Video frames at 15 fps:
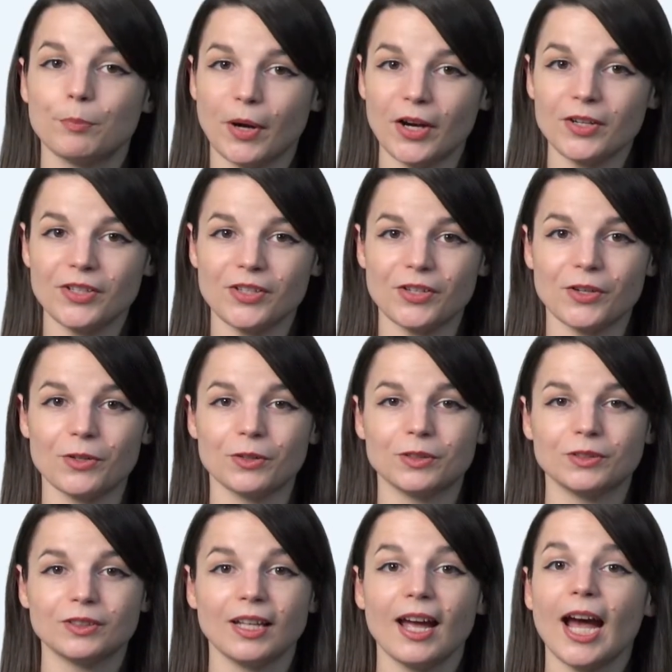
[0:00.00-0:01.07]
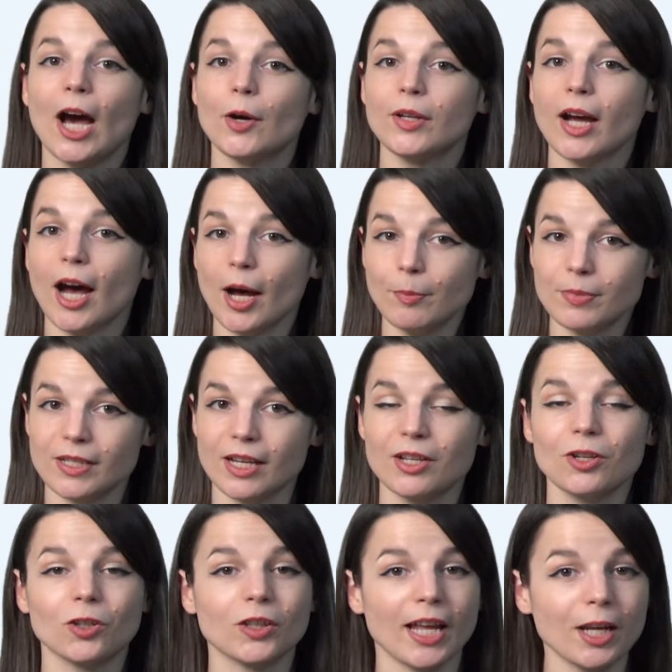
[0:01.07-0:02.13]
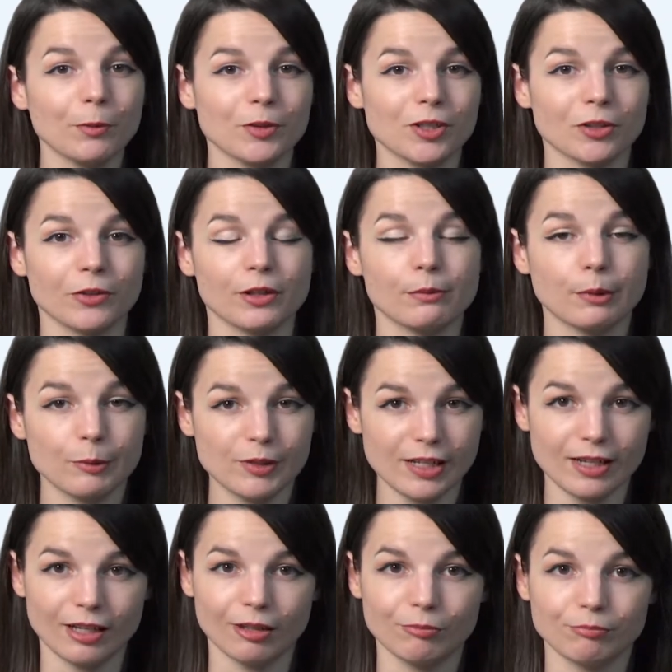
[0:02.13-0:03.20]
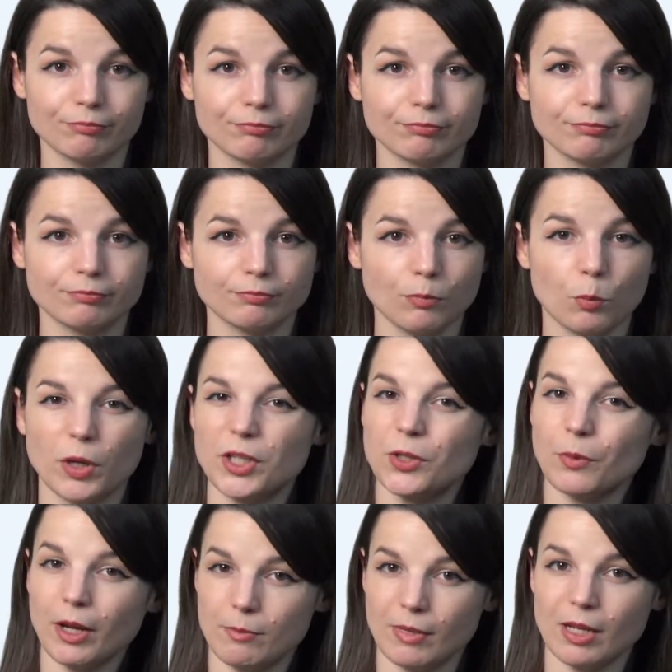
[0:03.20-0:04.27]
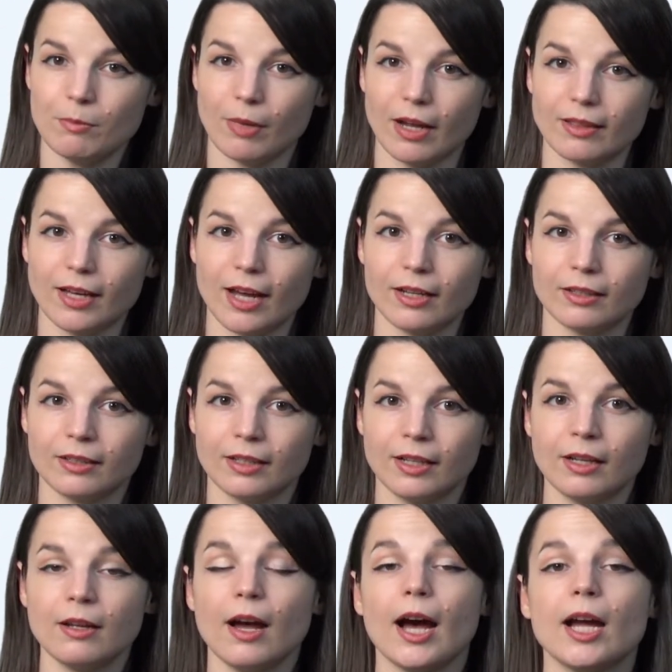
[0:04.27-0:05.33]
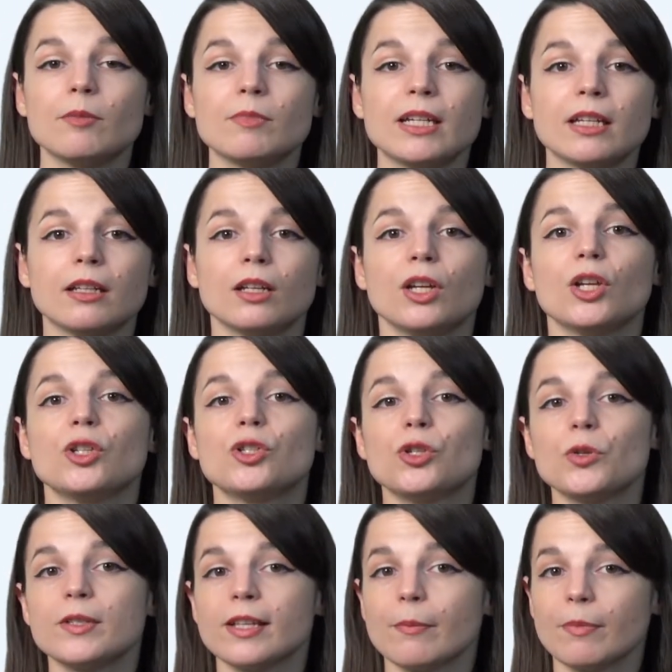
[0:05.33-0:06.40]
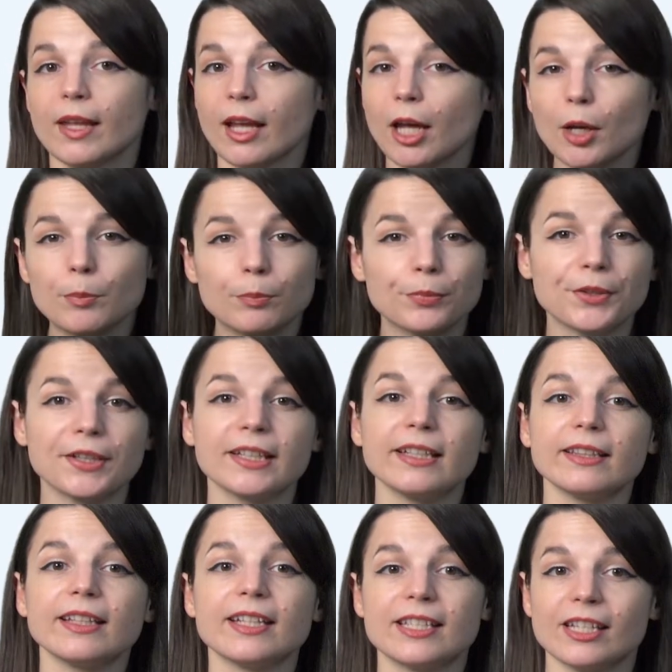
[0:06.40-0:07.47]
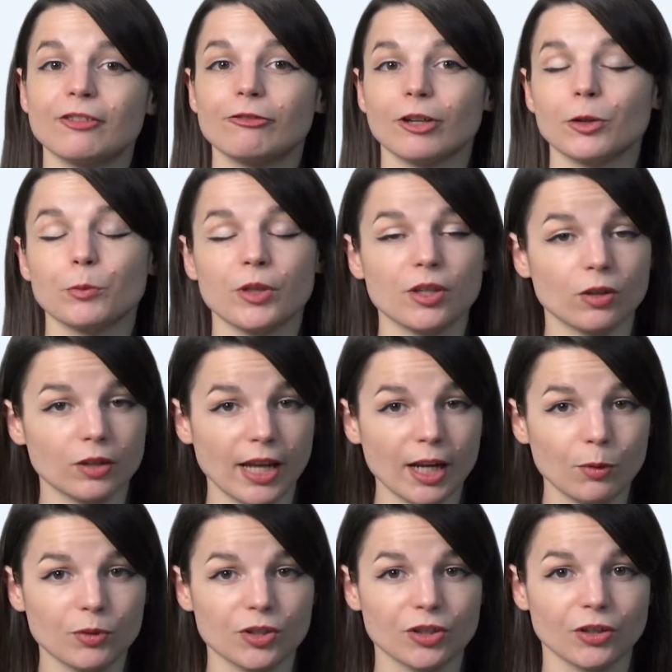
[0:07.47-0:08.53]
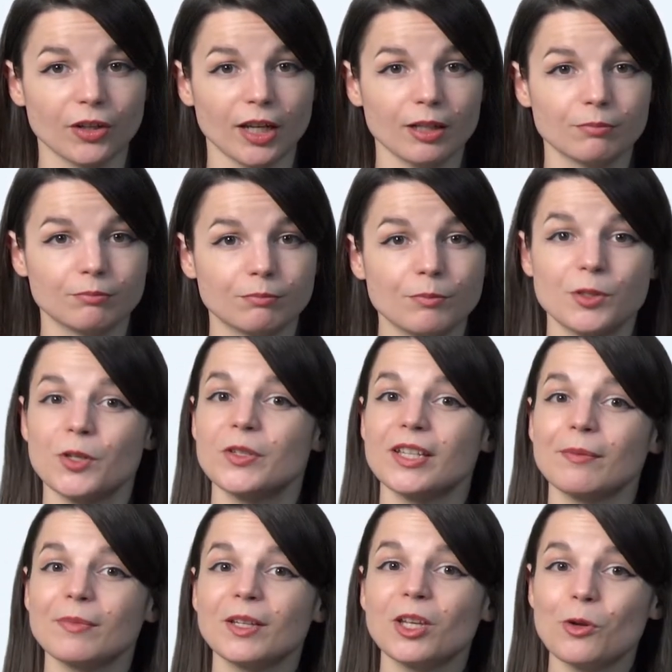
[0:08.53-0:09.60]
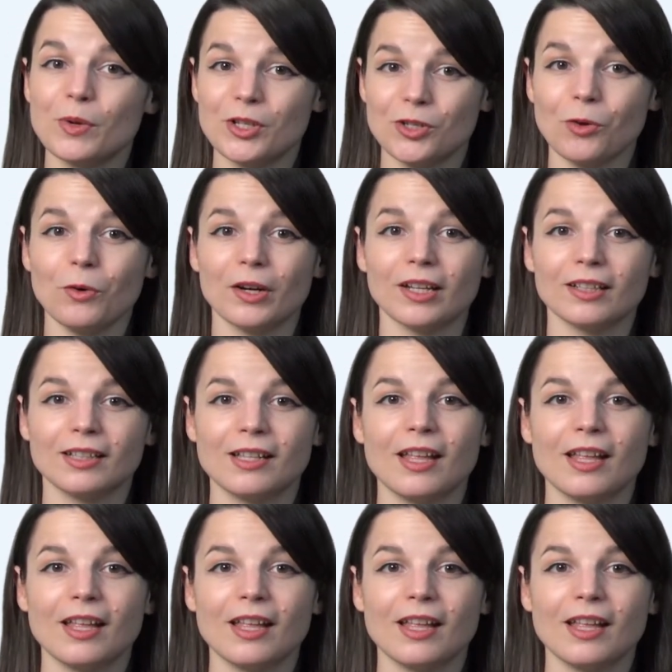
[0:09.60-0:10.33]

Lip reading: Part 2, how to update your language learning routine. What do I mean by that? I mean, do something completely different with your language learning. Do something you enjoy.